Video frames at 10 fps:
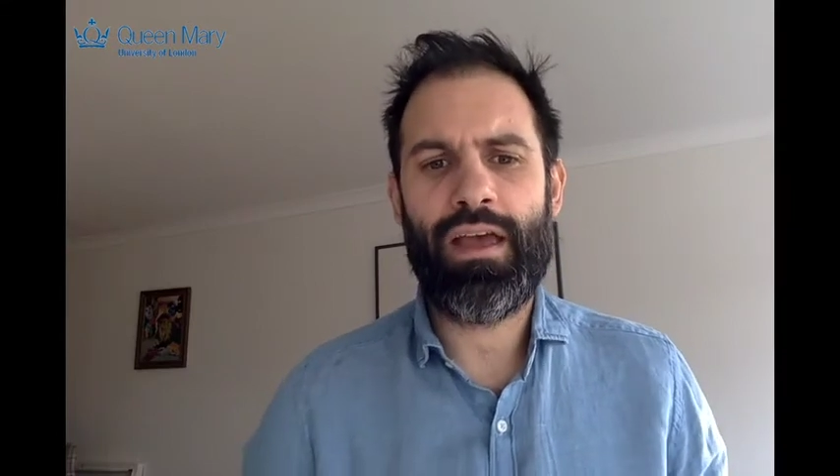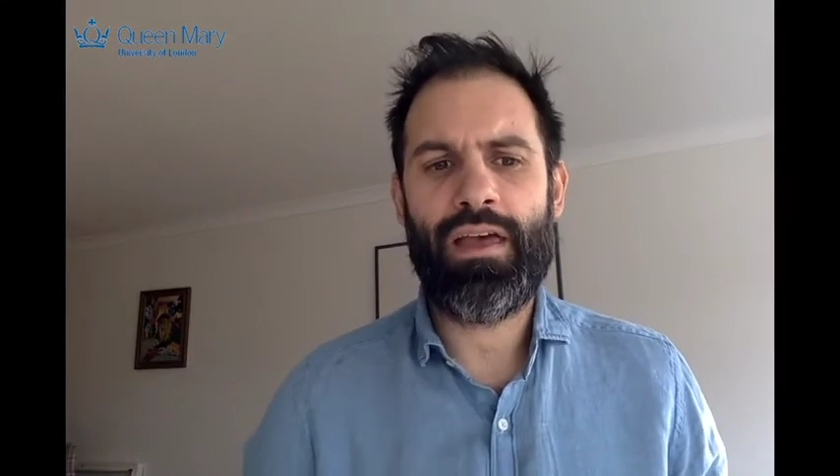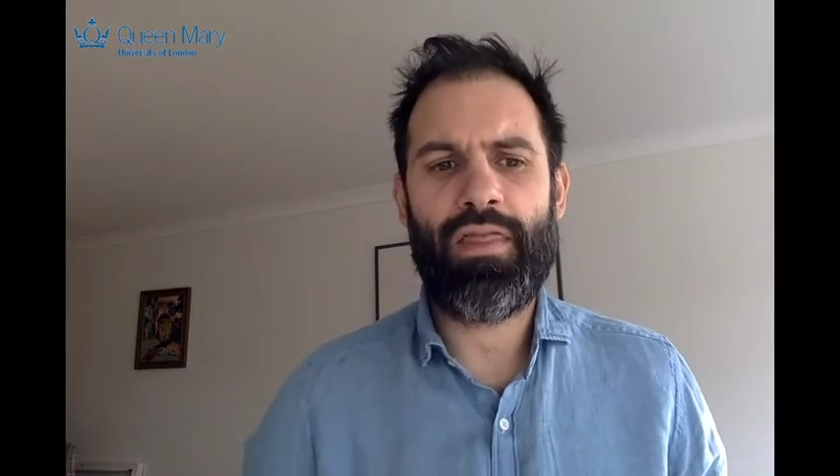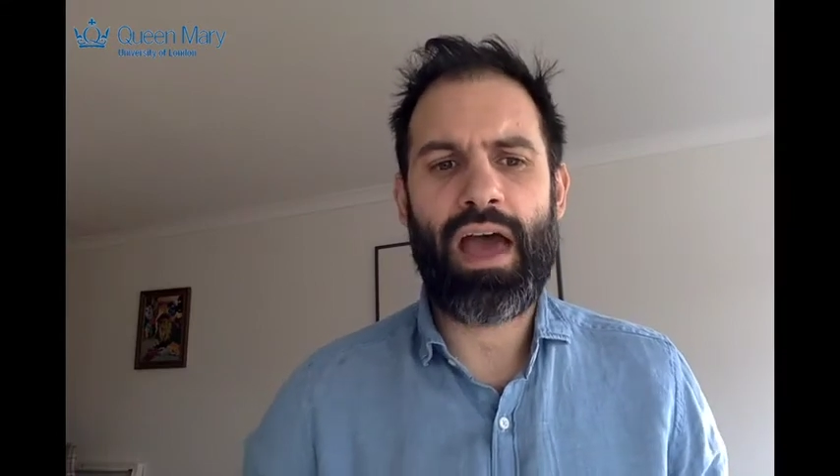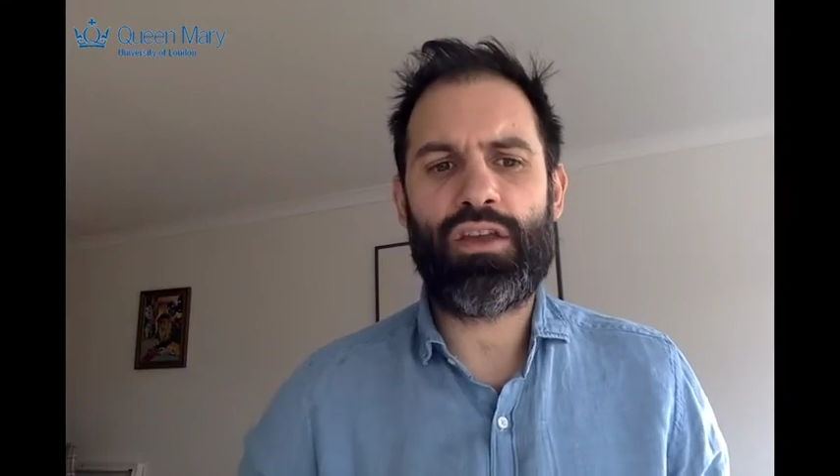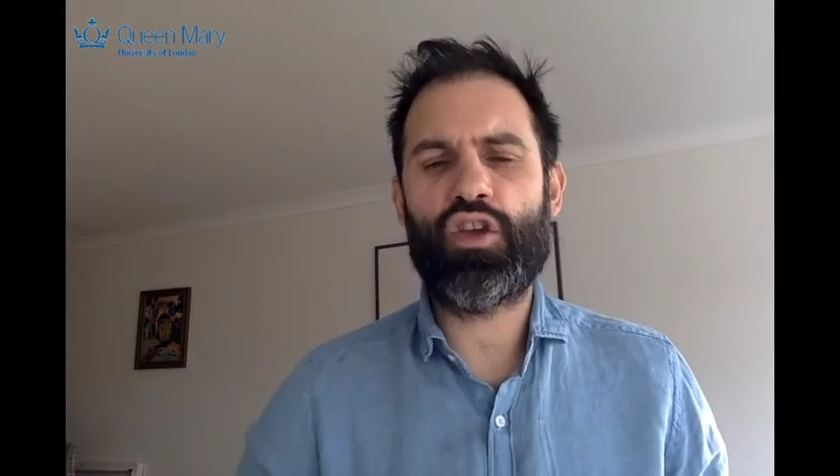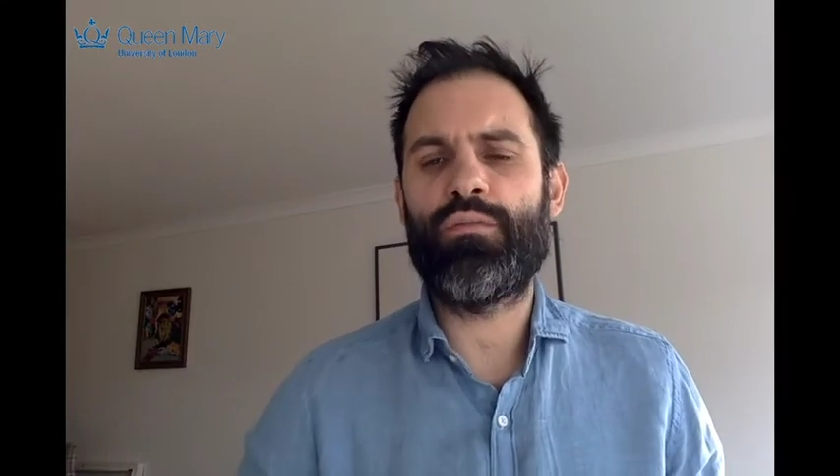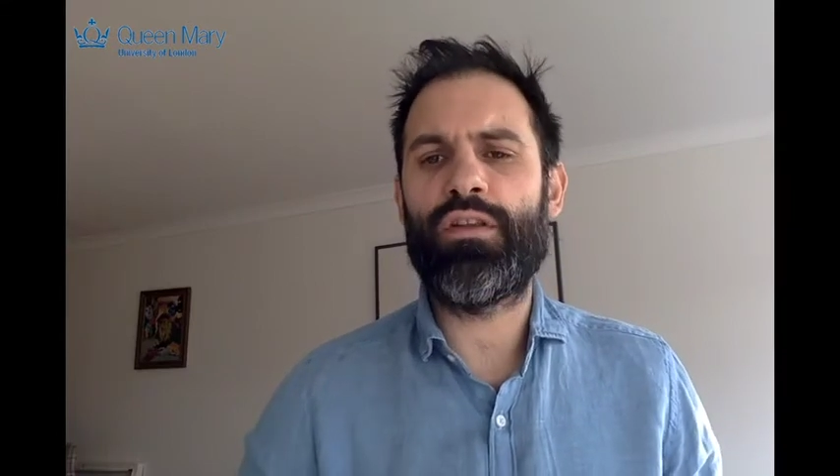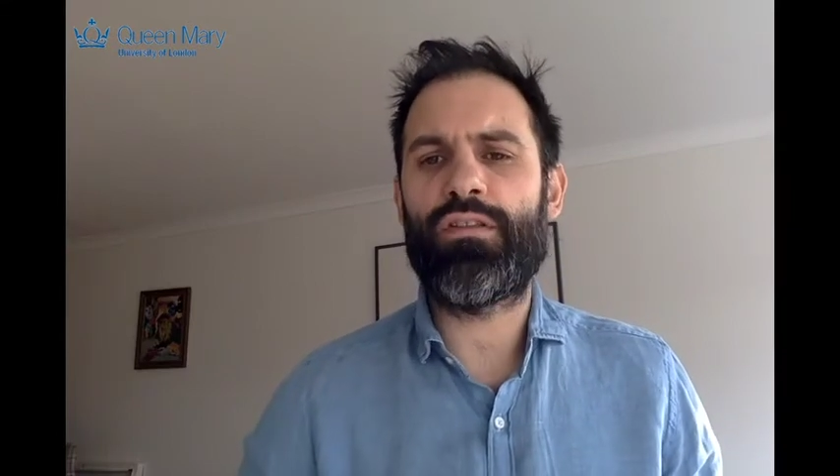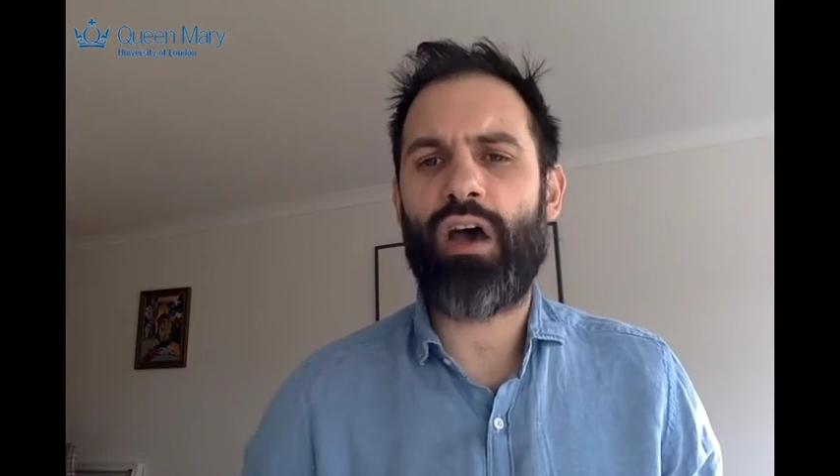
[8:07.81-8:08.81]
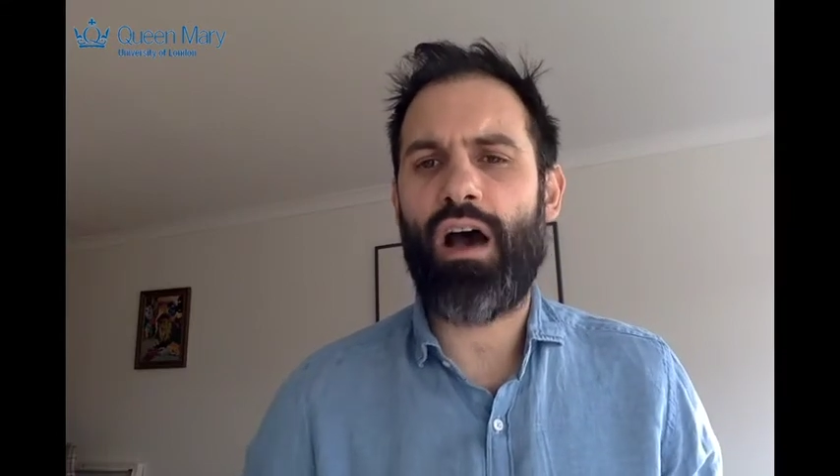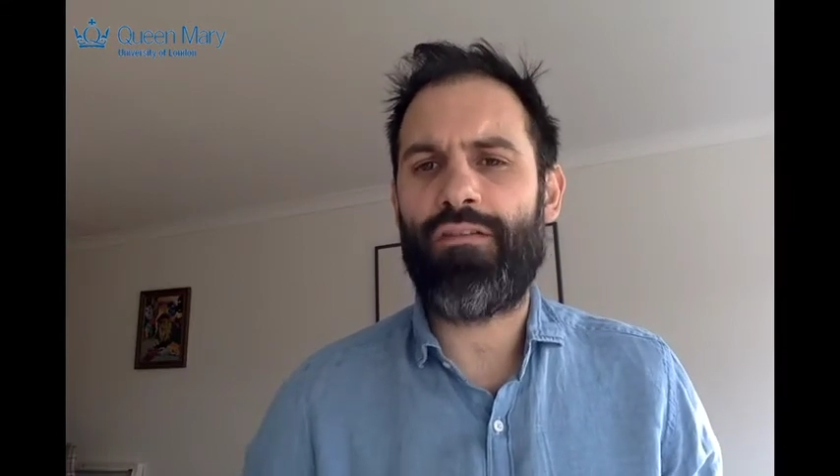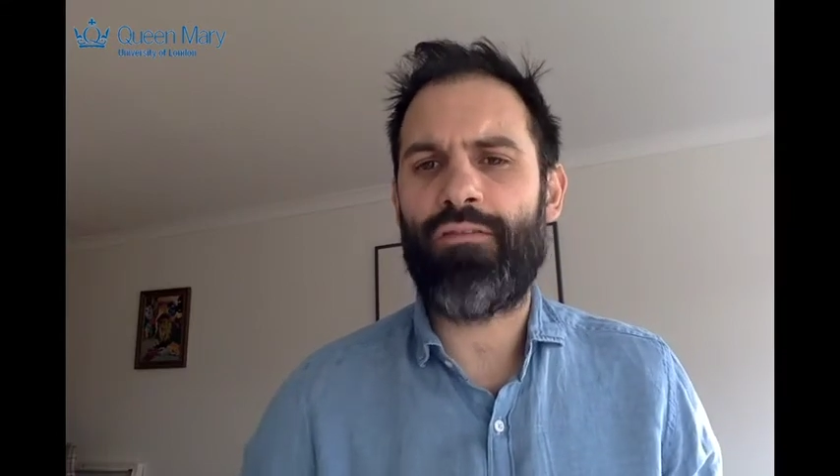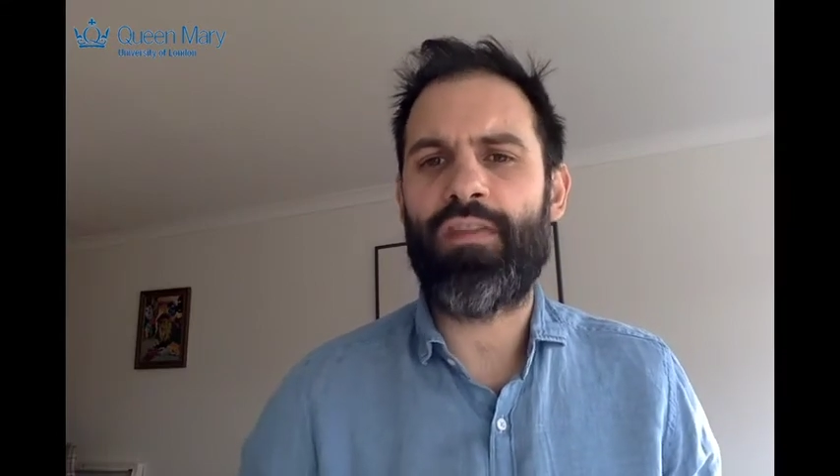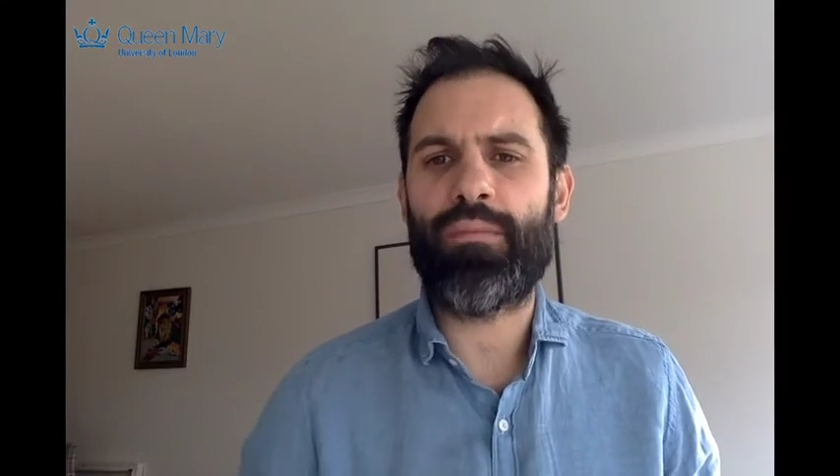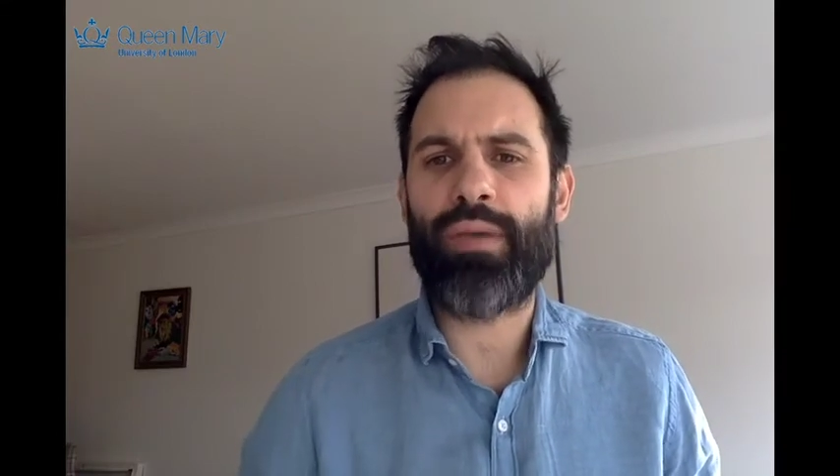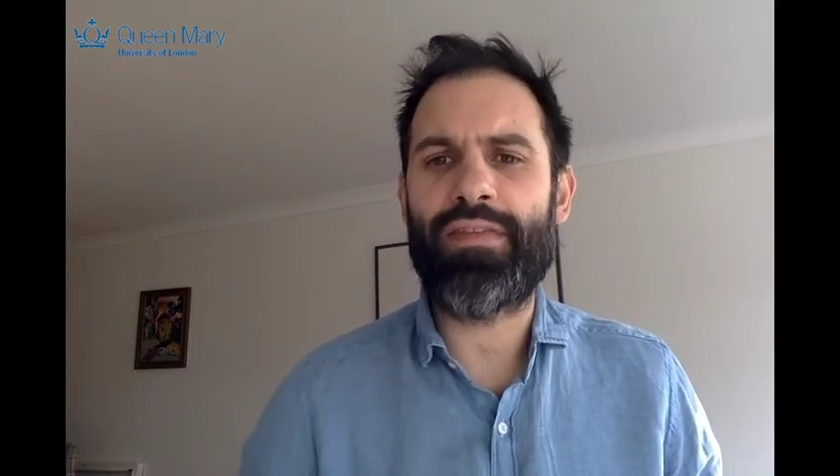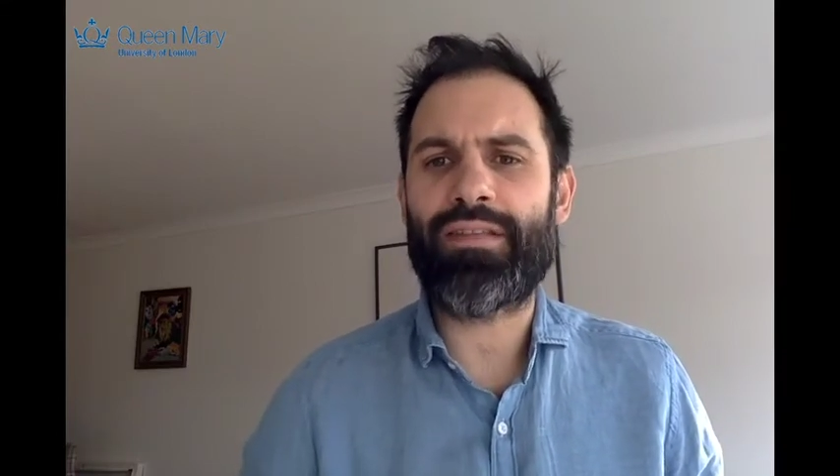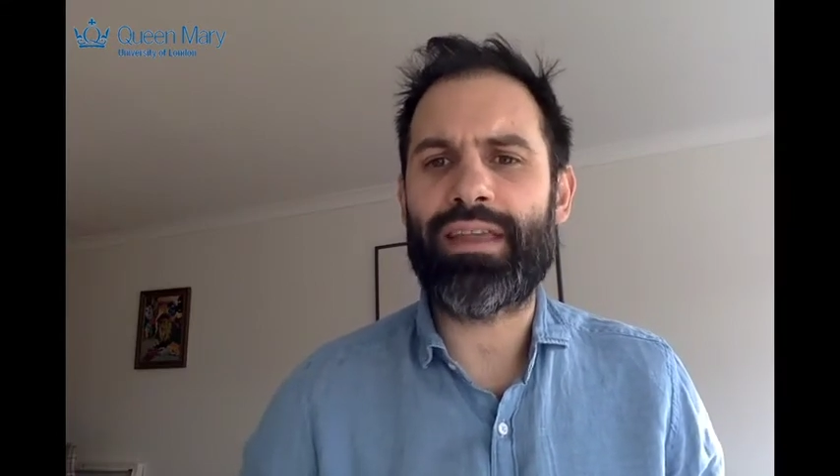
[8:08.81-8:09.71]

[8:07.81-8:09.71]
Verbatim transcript: that humans are fundamentally